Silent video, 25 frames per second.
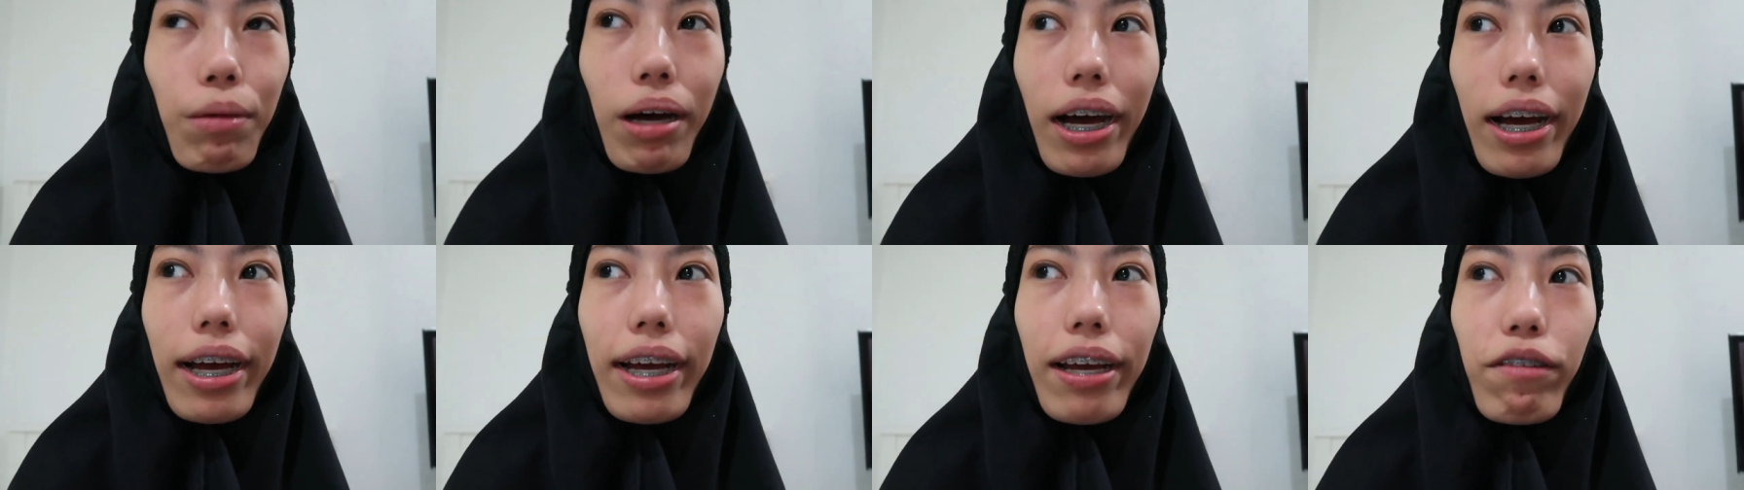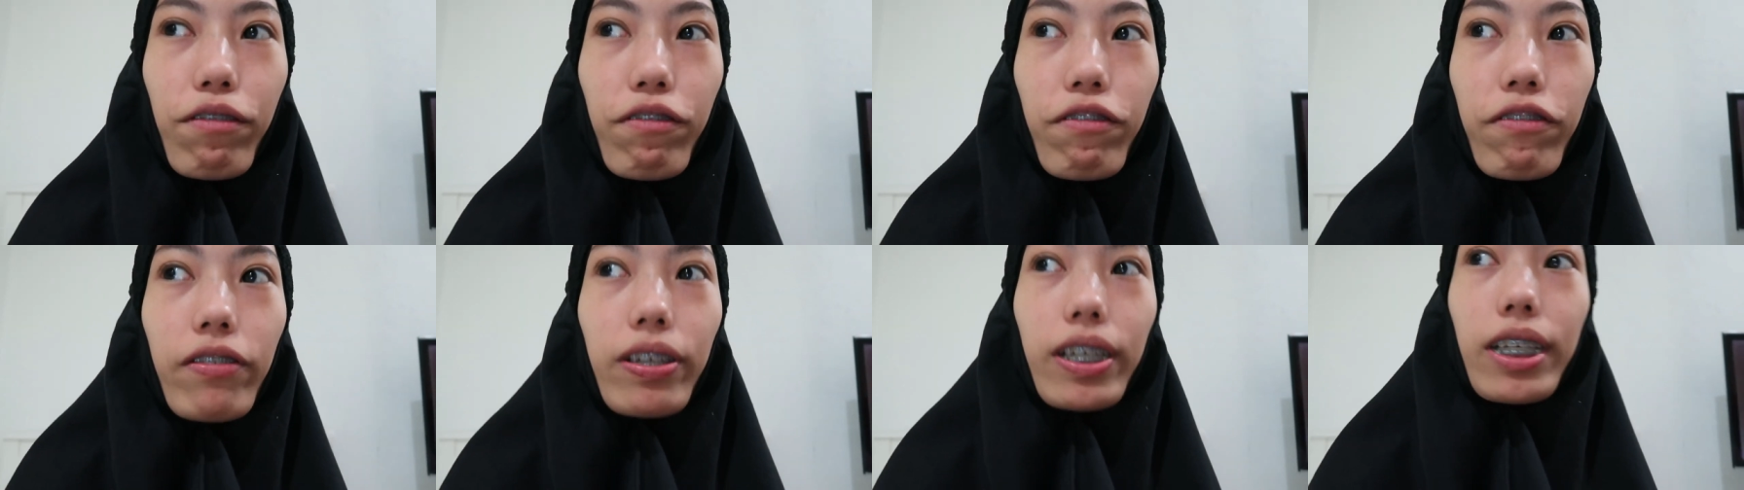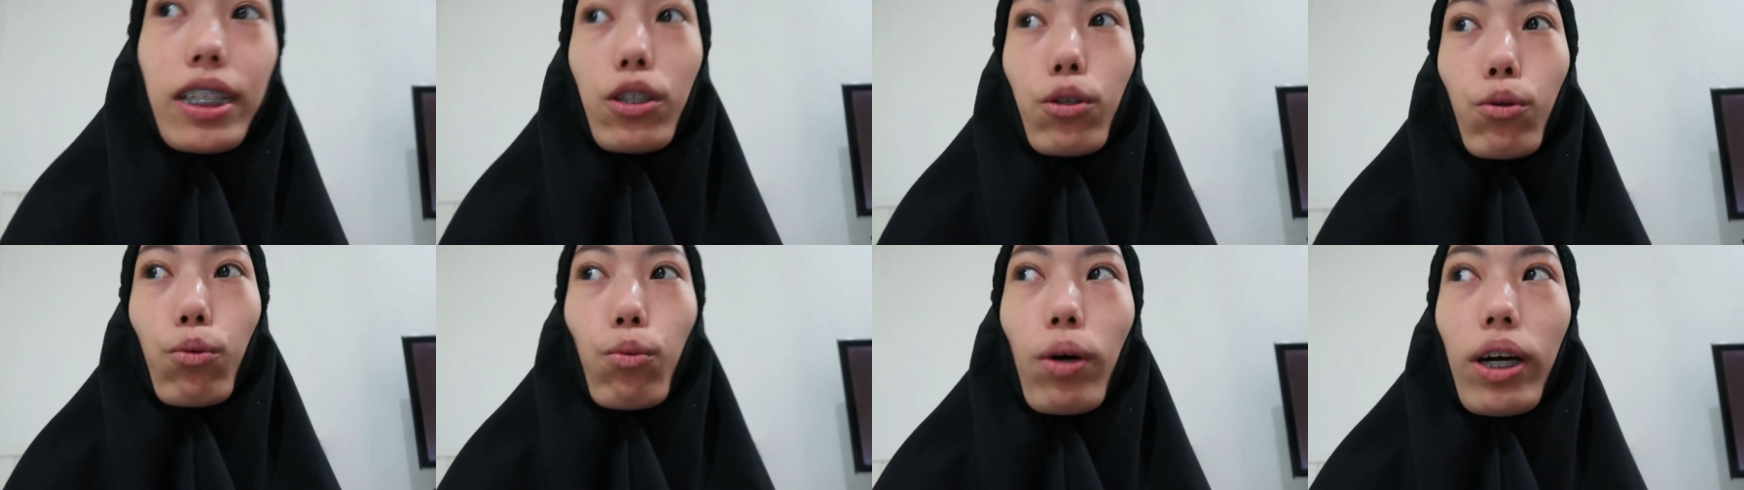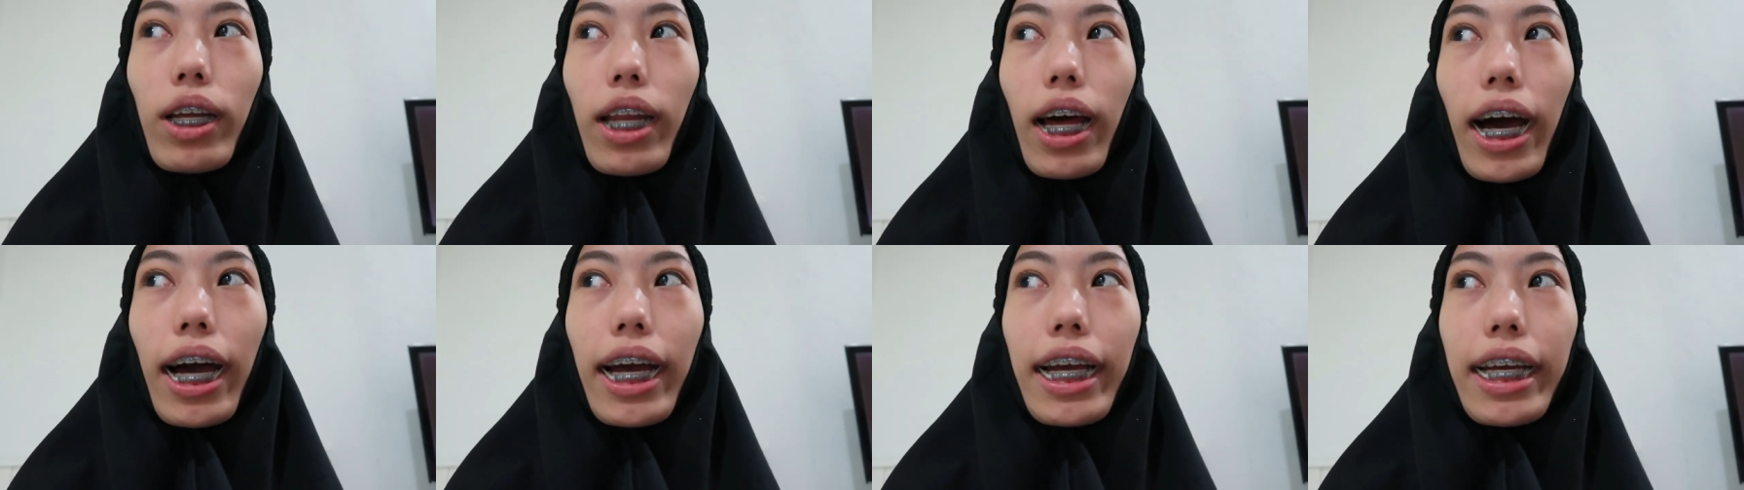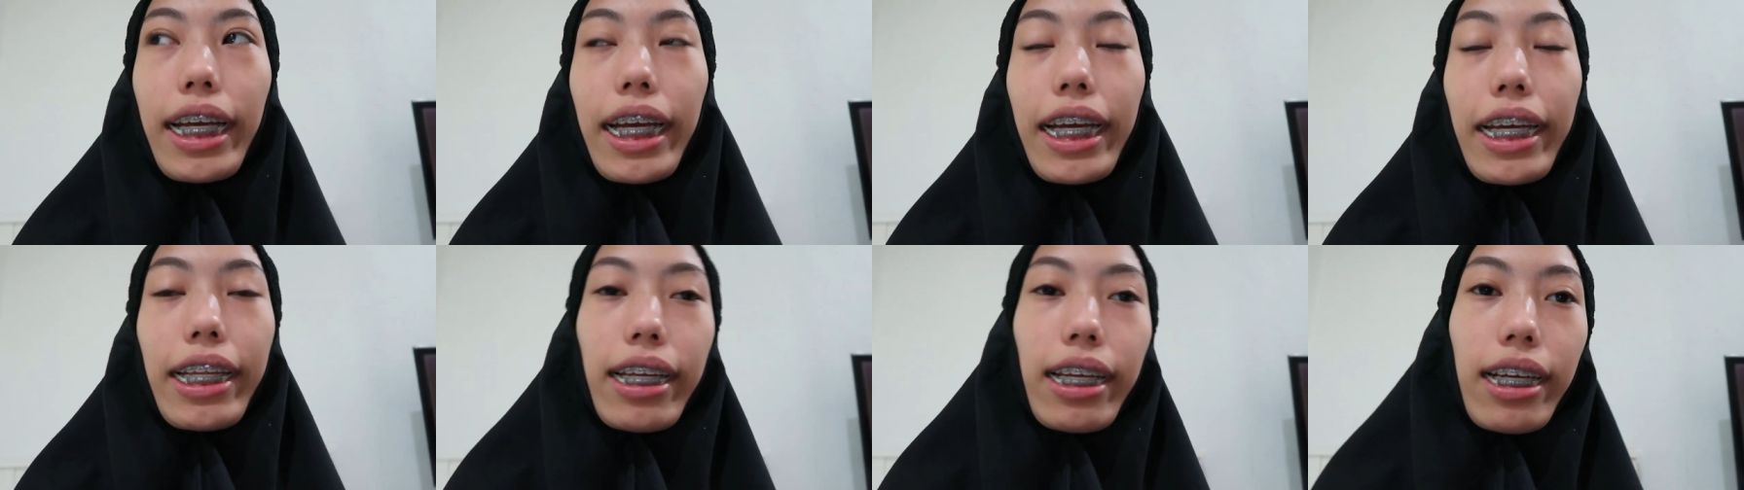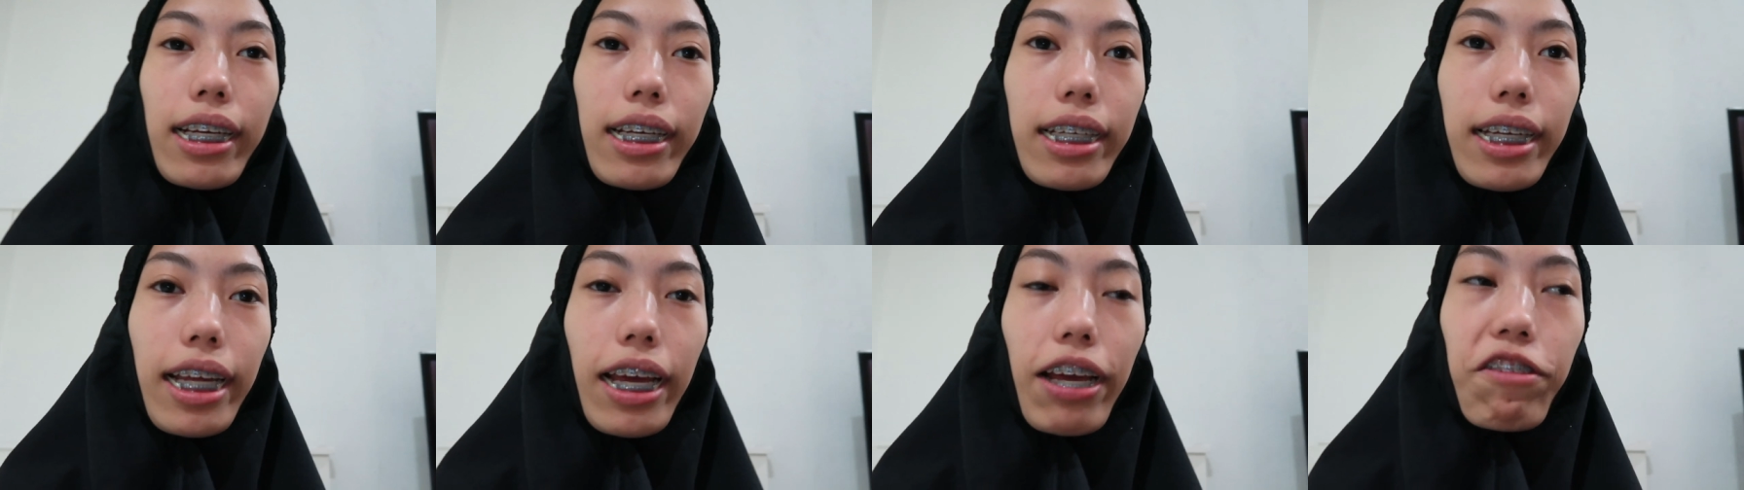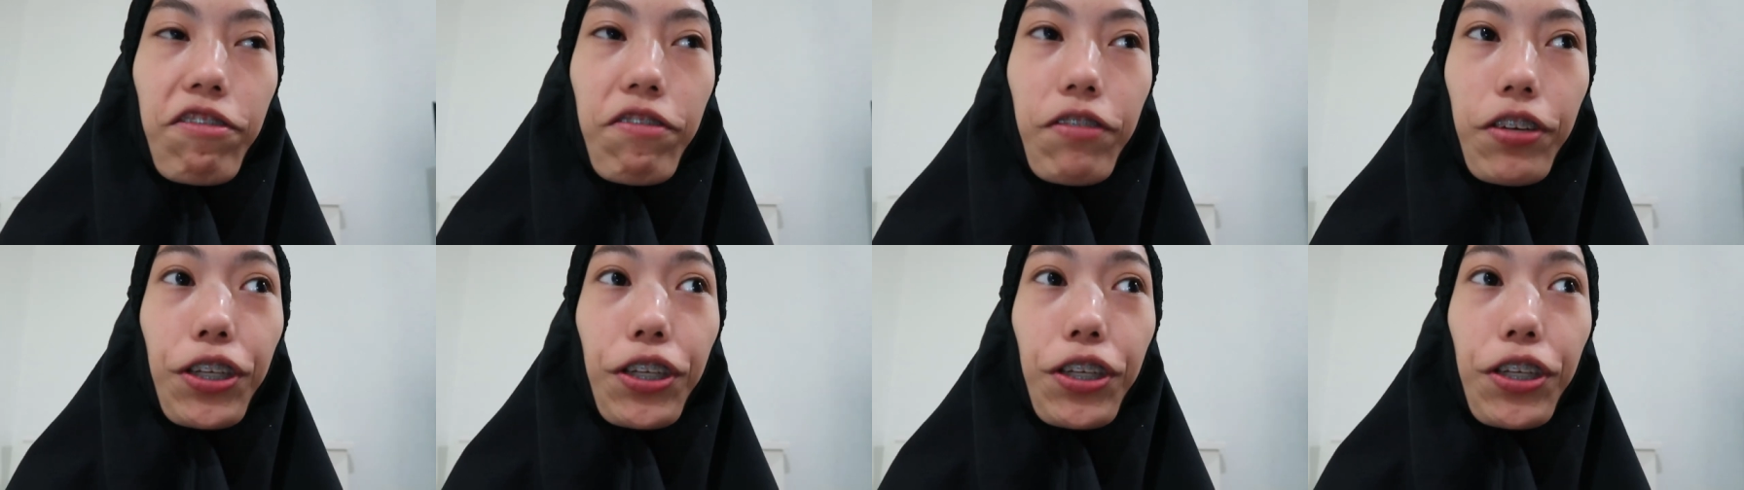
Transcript: my first one I eat in a day